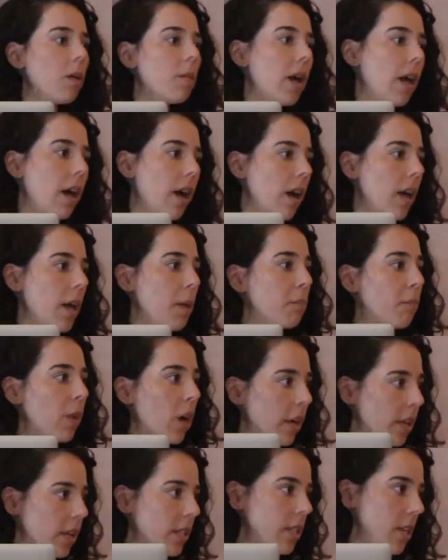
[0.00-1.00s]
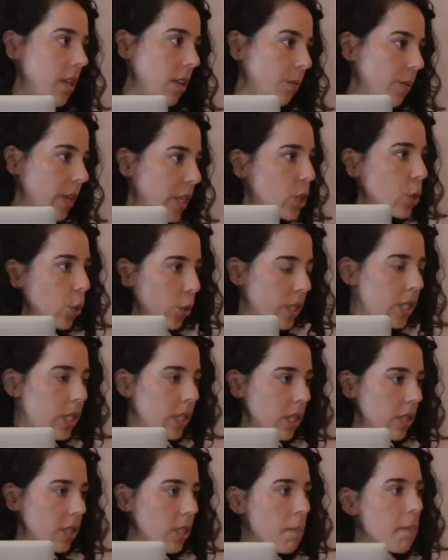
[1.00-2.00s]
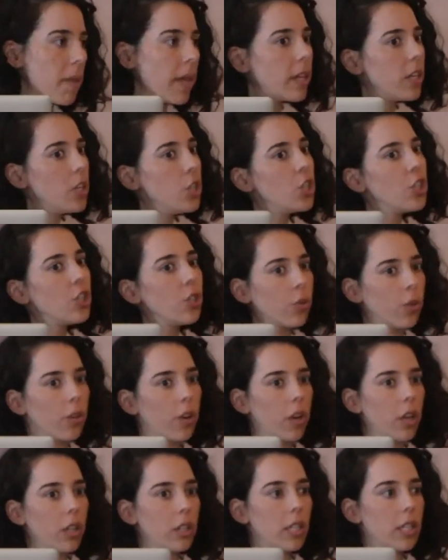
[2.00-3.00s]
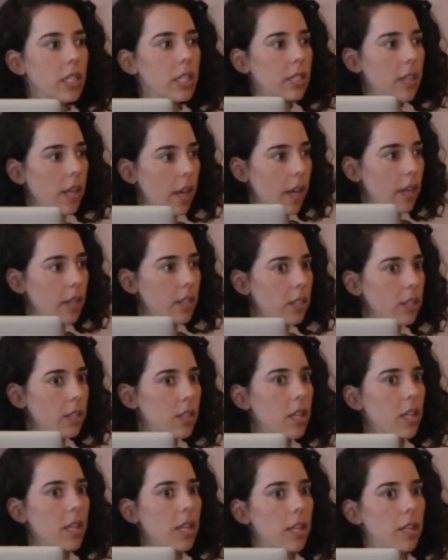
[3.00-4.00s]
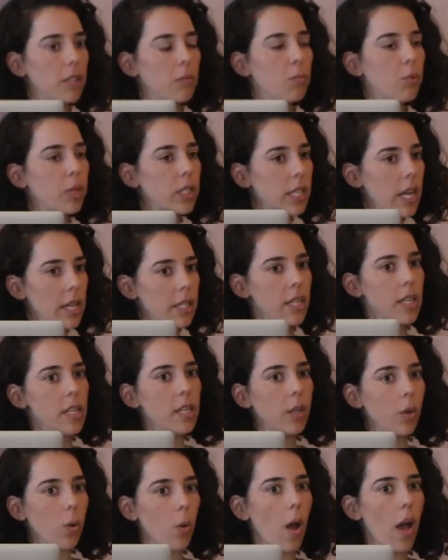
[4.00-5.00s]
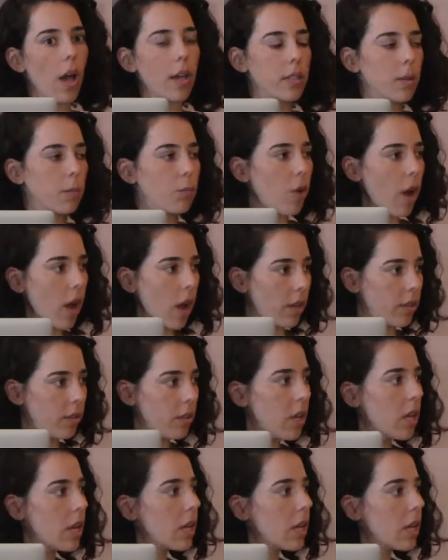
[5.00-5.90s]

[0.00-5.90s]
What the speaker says: and marketing resources, making sure this text is presenting you as a brand.